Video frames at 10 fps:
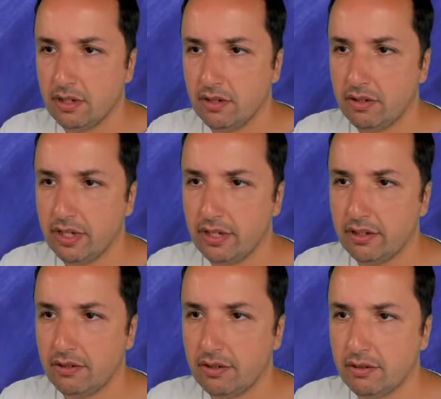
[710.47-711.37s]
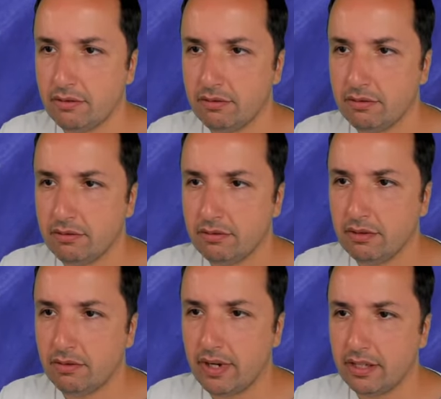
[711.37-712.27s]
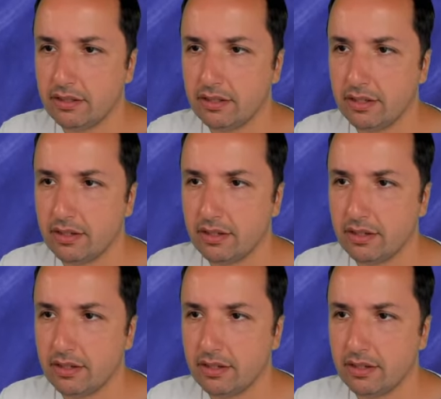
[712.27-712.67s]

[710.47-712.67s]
Okay, so, all right.